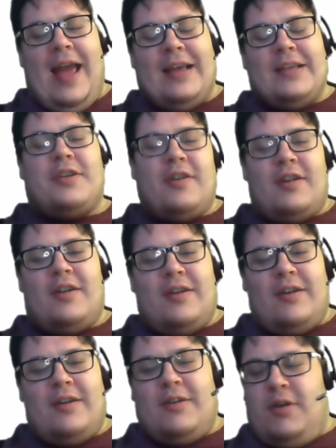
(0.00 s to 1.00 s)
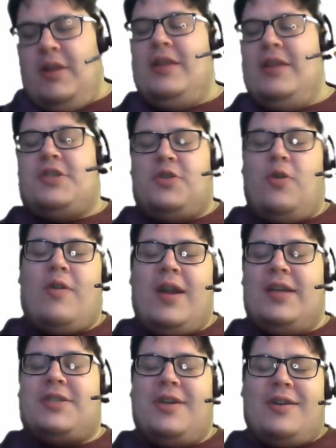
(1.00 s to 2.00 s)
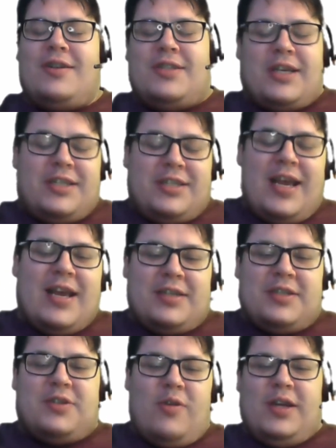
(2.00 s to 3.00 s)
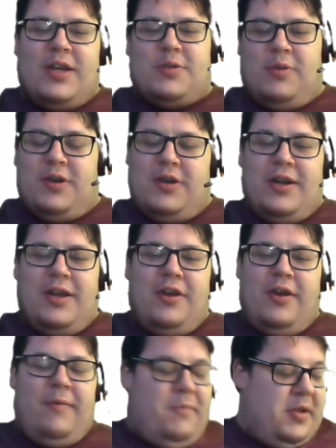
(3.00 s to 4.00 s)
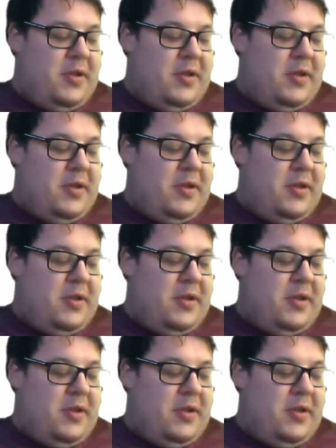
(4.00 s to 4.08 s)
is there stories there success stories where you,